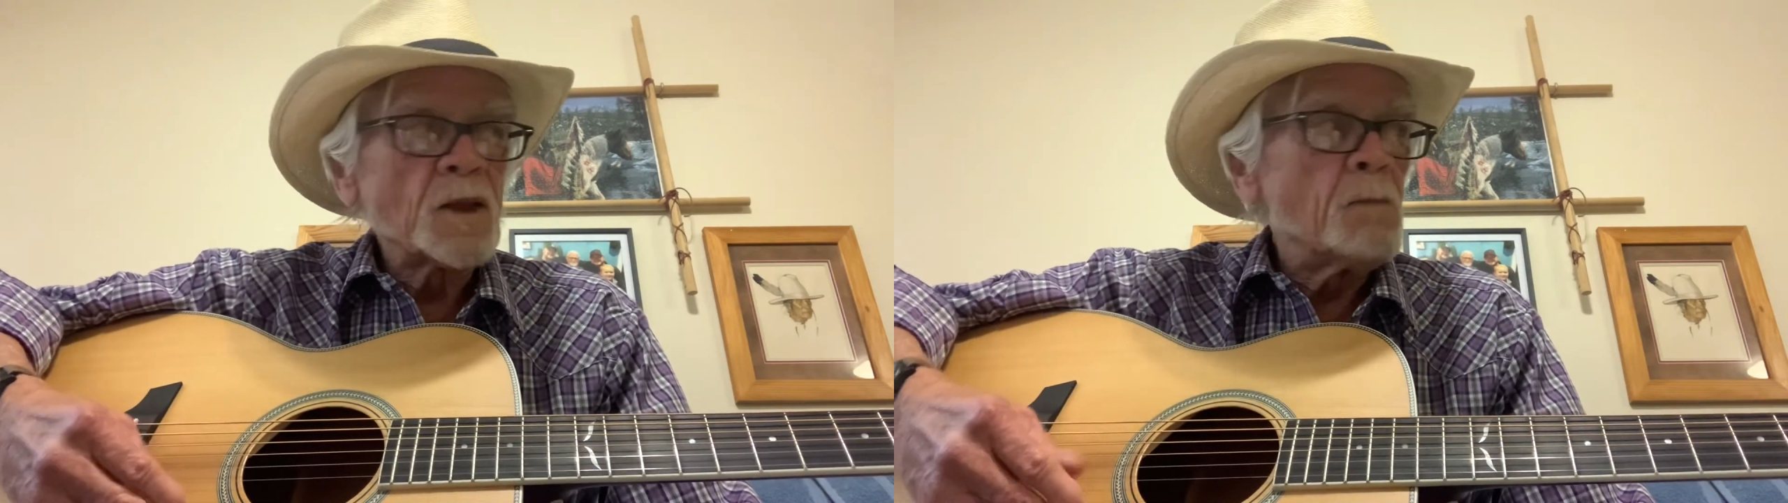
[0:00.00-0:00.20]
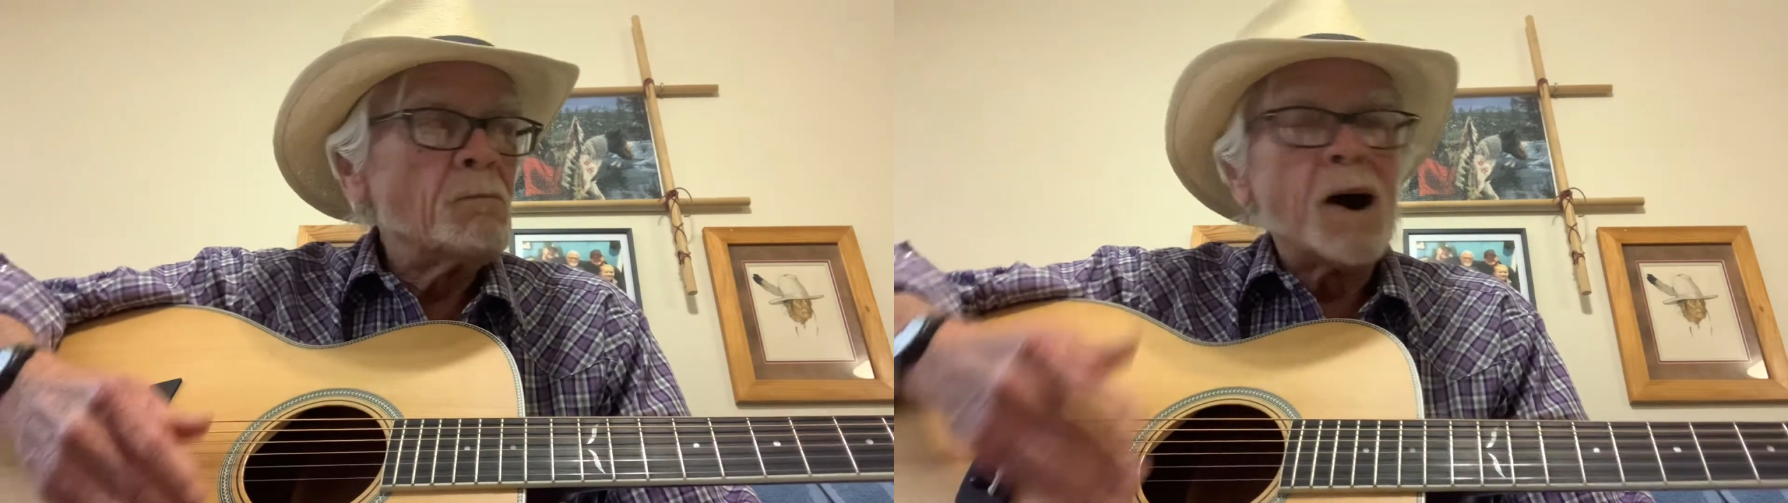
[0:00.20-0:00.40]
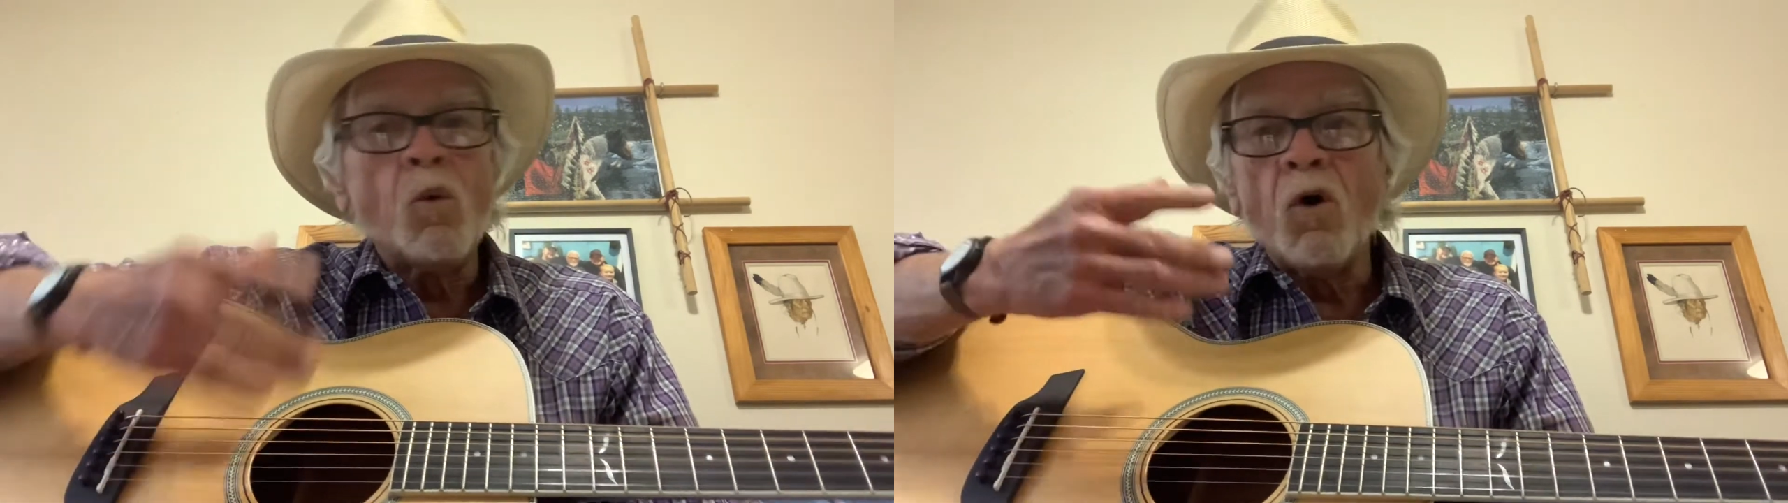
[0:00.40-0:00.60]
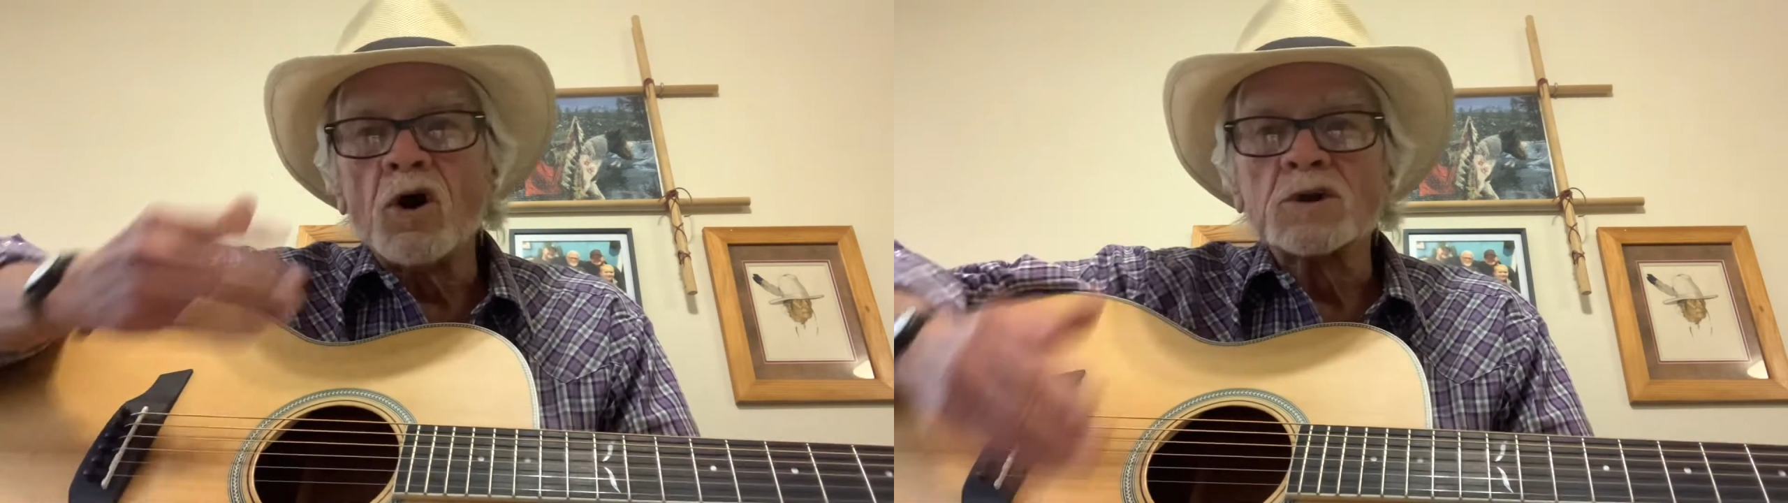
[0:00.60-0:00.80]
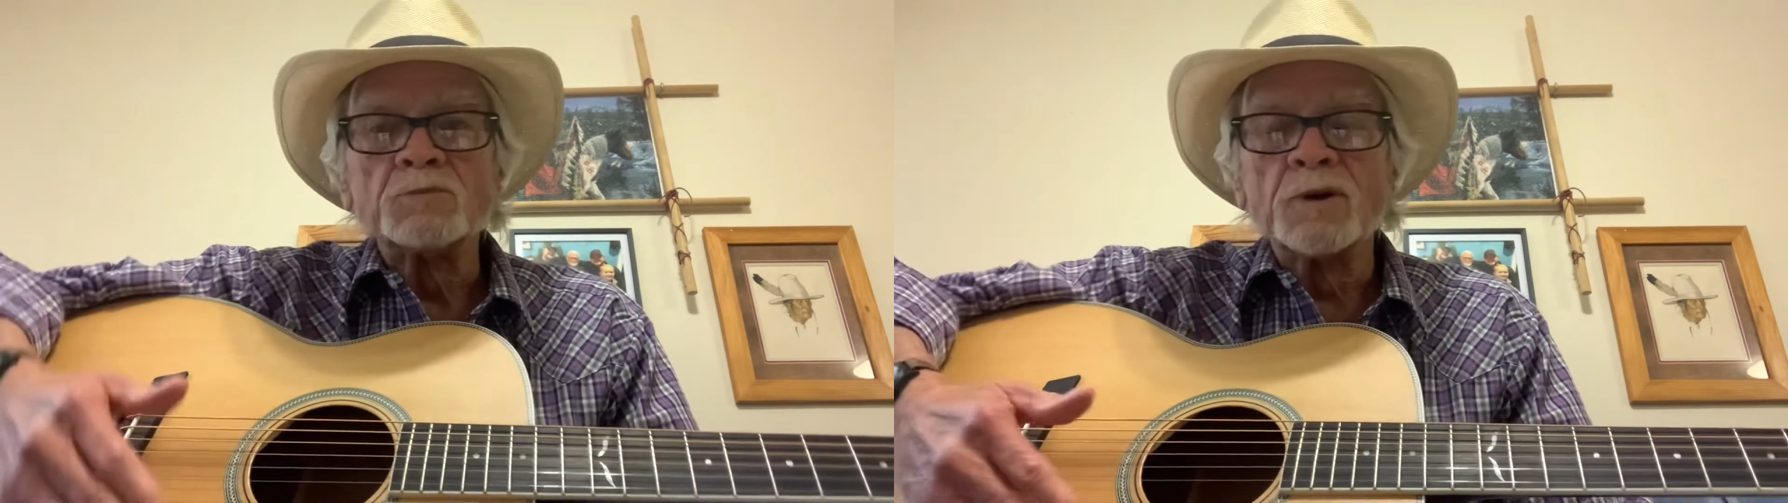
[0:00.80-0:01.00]
my
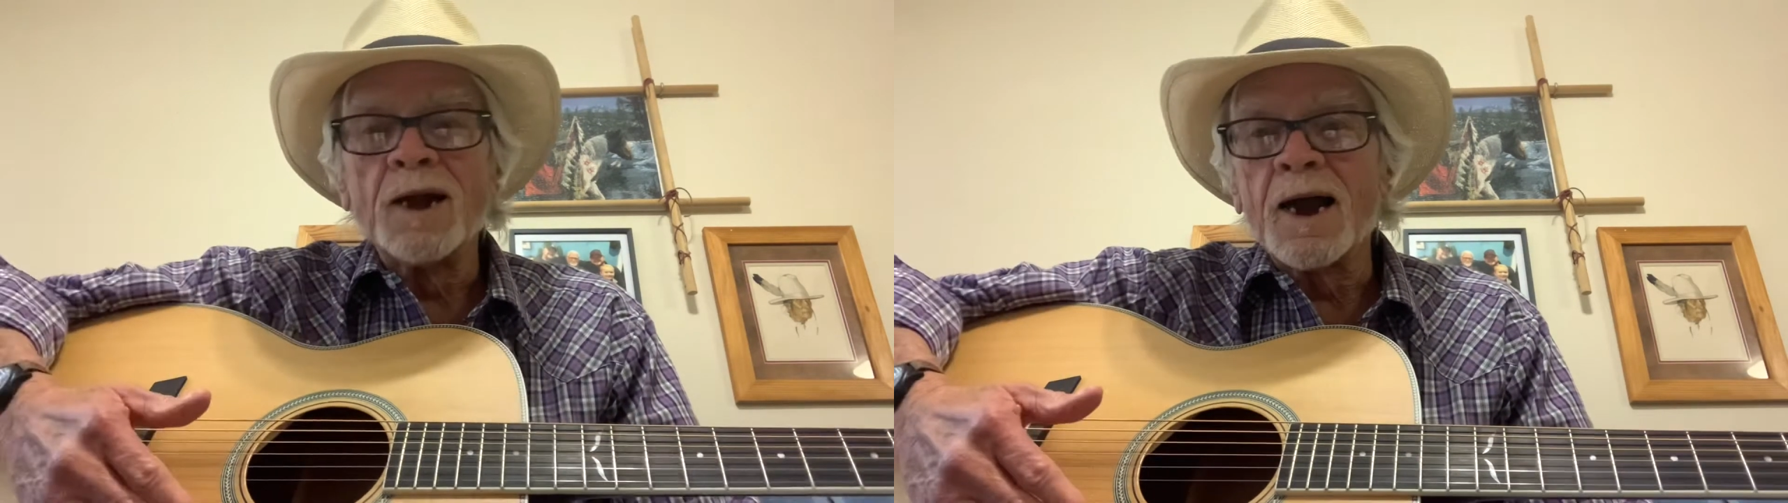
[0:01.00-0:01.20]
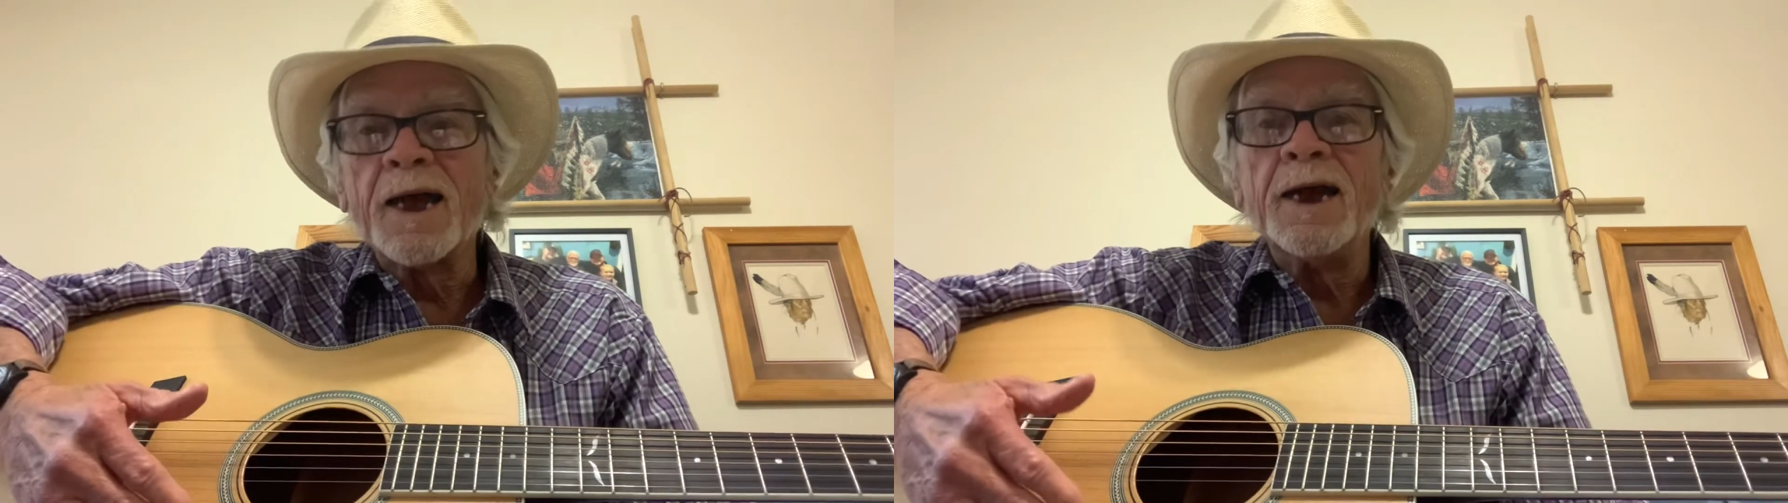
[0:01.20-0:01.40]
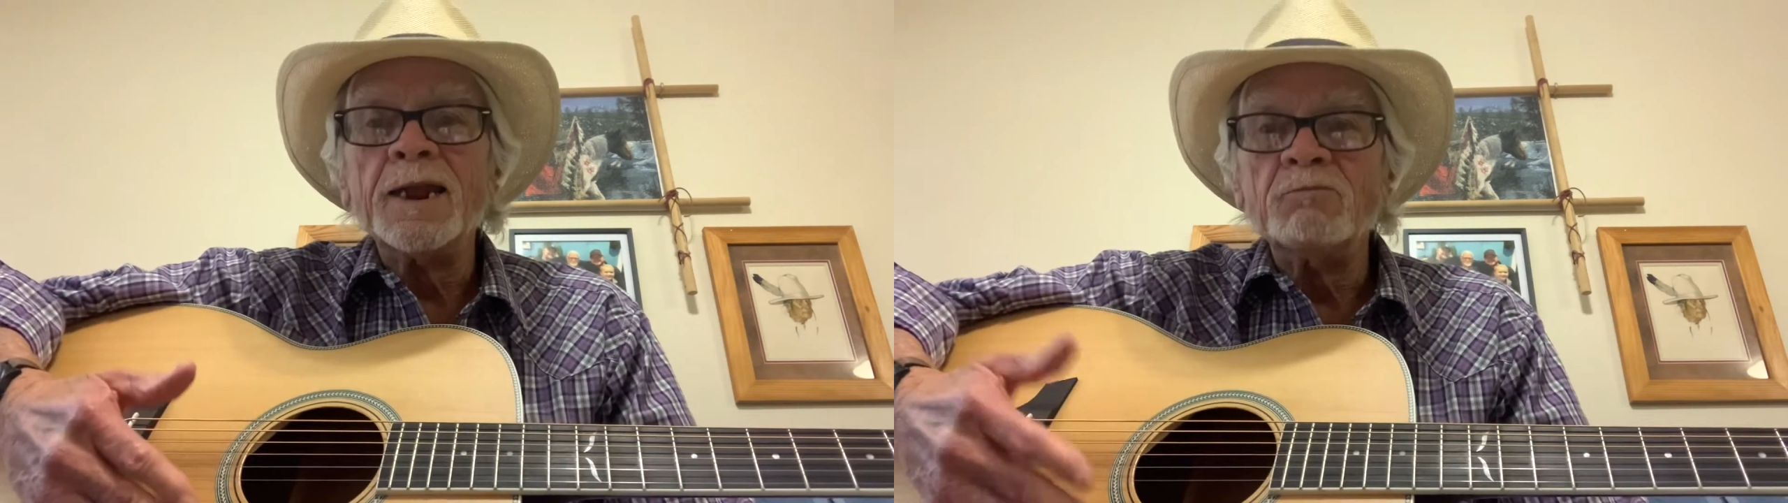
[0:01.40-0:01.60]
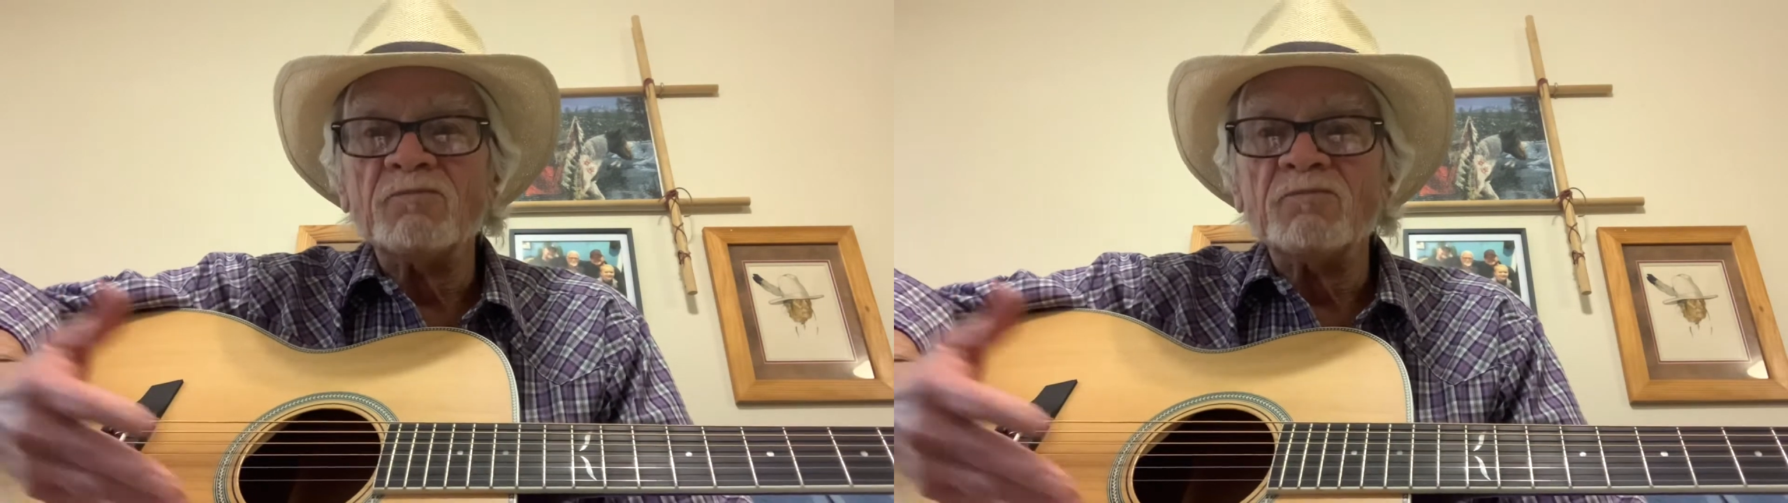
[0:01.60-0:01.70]
Washburn, I can't even